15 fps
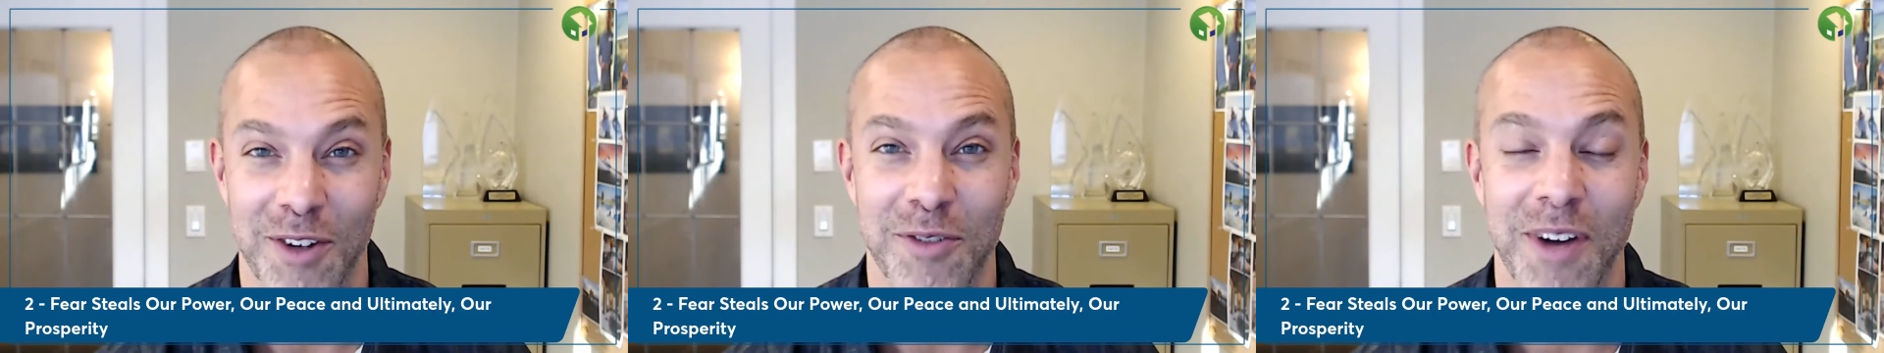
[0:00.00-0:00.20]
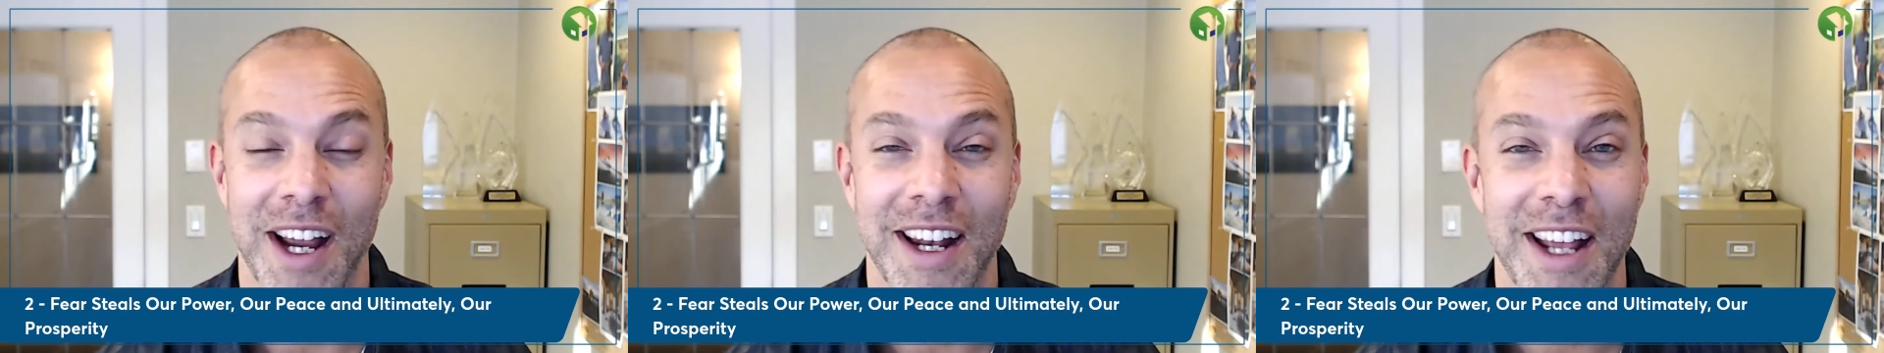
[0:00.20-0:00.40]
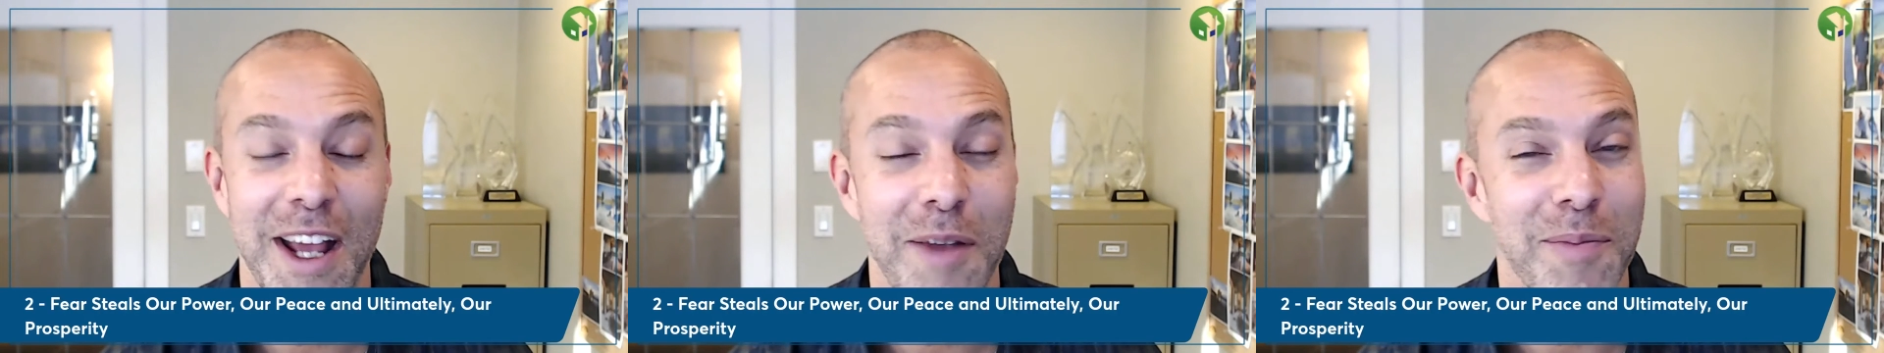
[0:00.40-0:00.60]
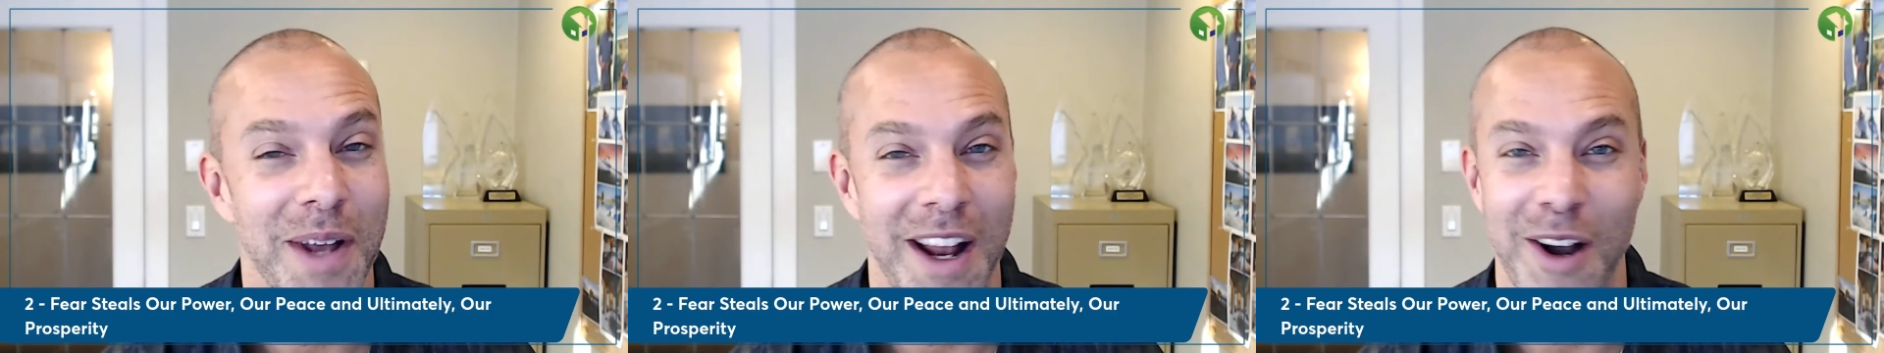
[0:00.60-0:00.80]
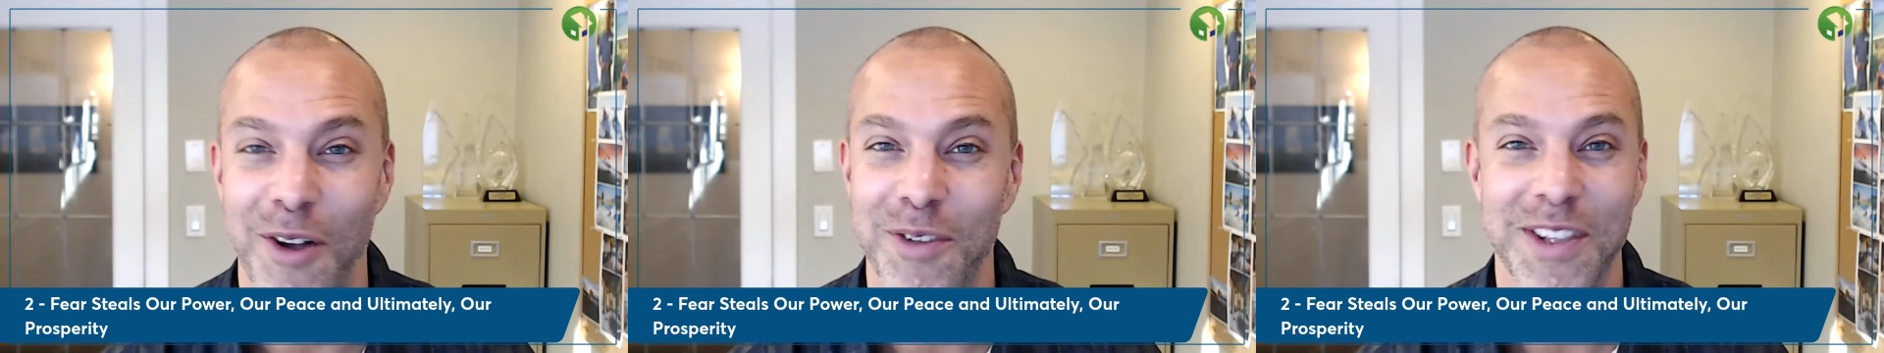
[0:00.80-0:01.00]
a great hit,
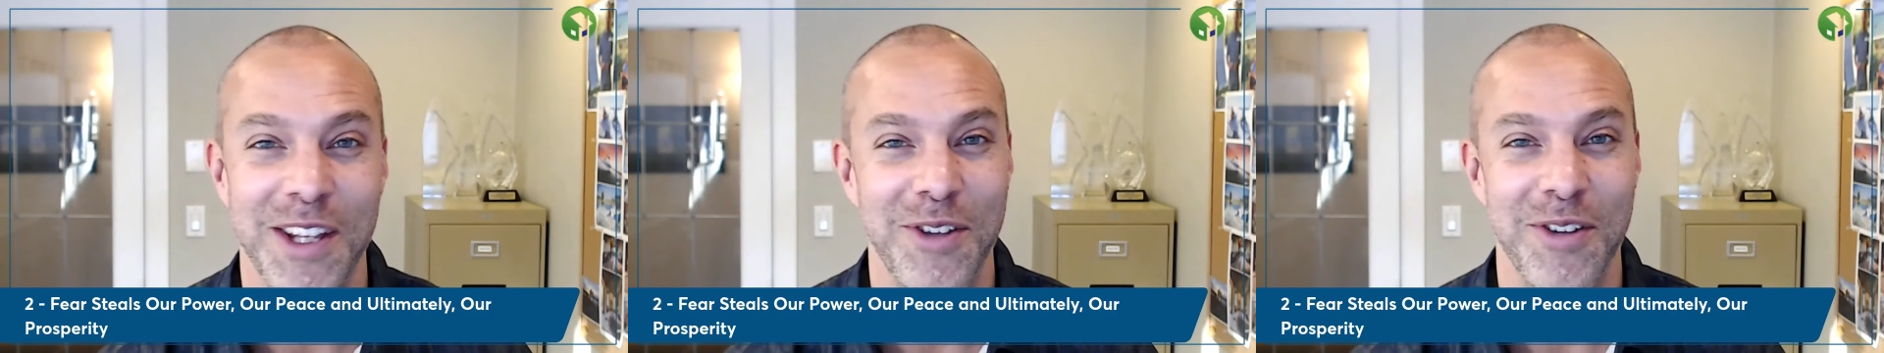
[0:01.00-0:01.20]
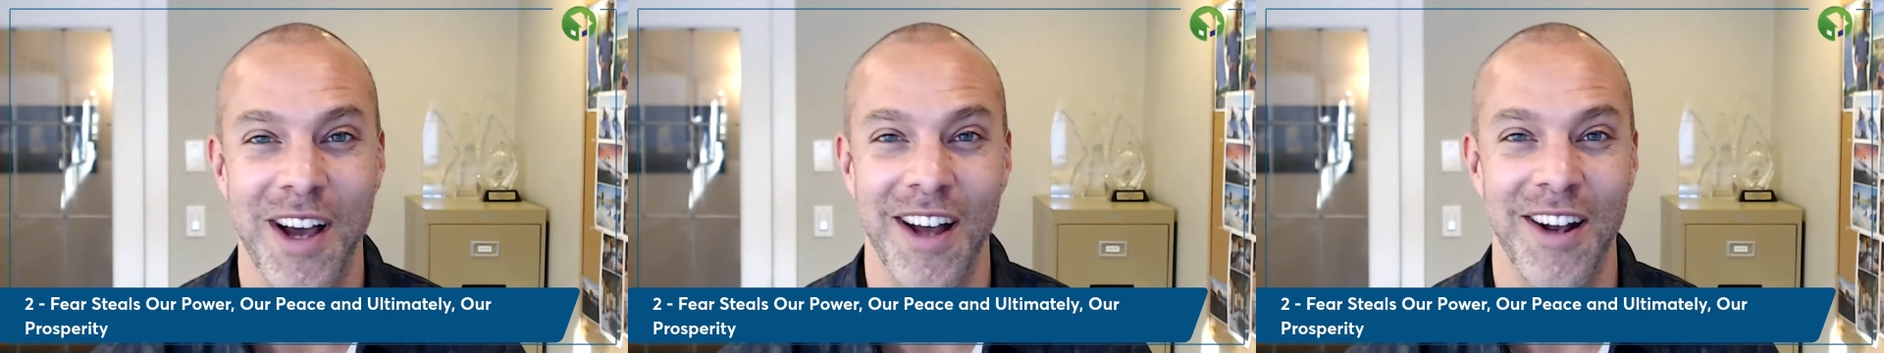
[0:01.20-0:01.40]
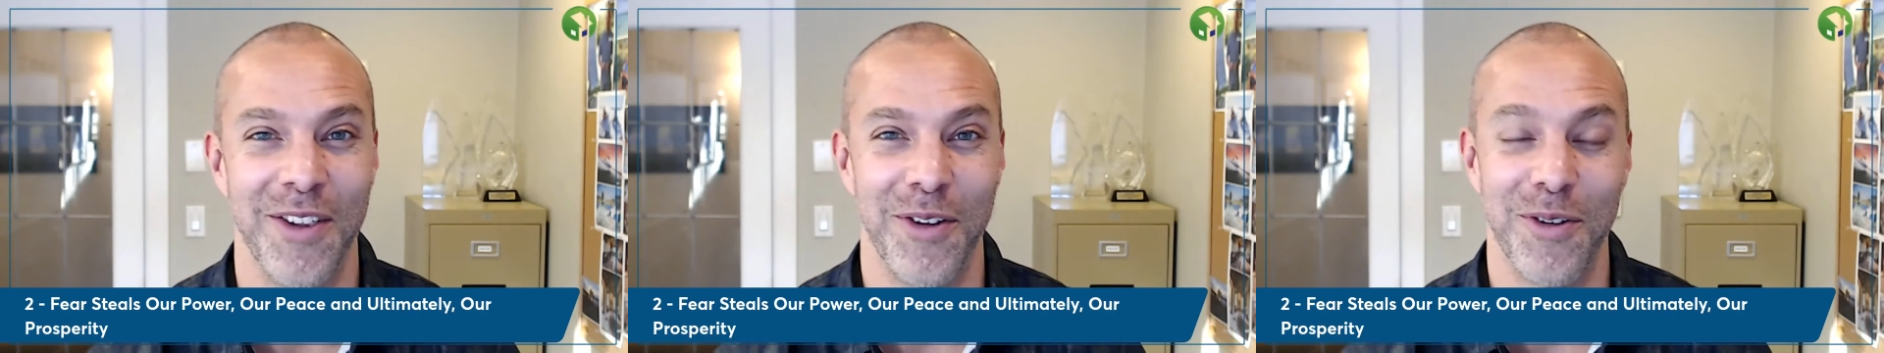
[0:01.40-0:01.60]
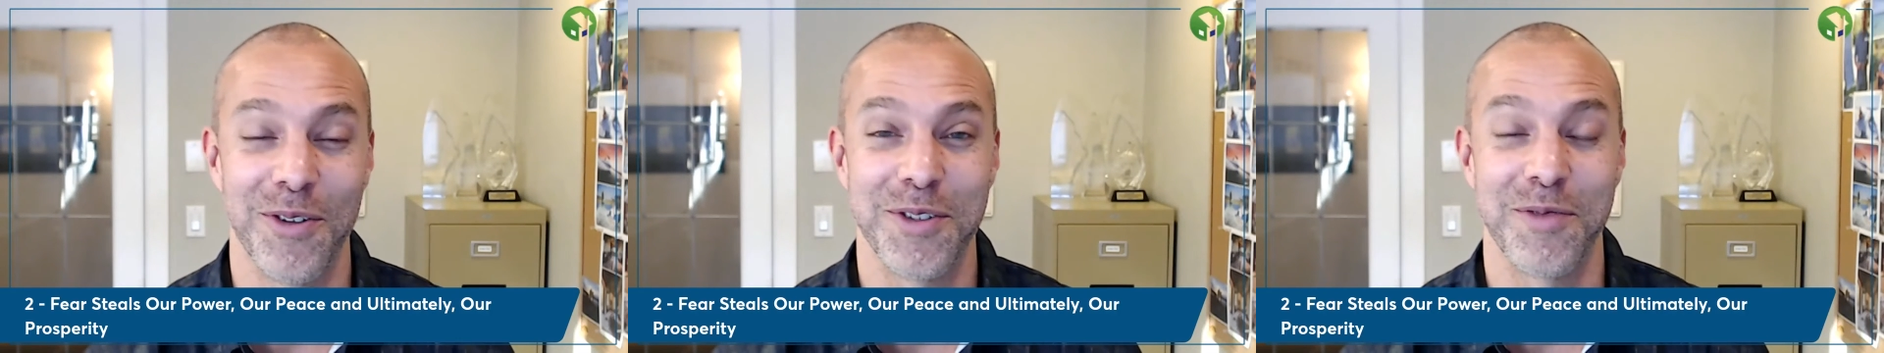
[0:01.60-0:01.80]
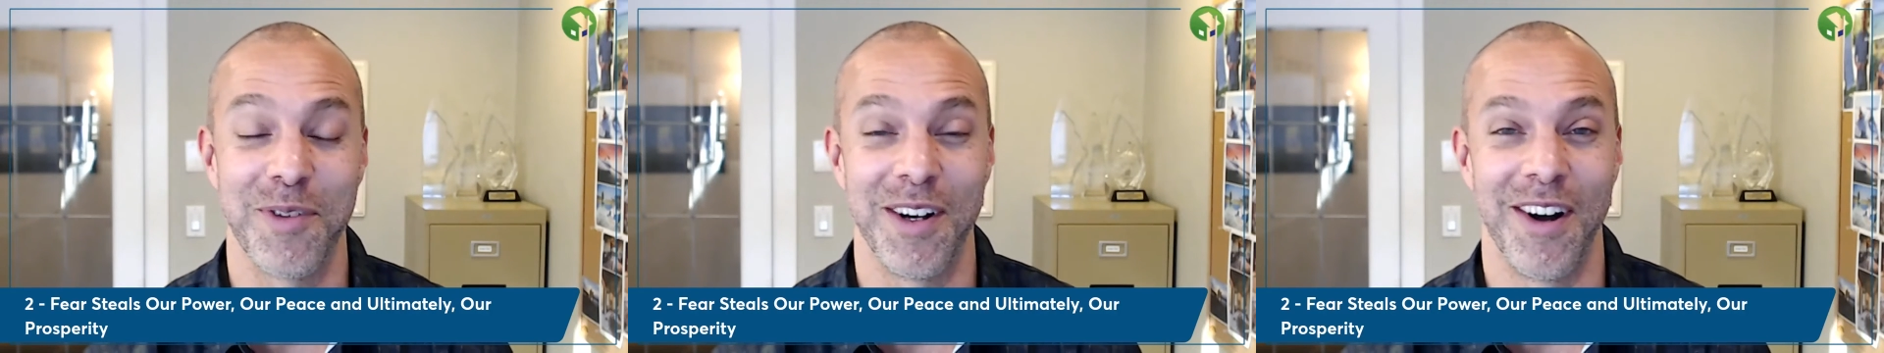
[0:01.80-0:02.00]
but I don't think you got in the hole,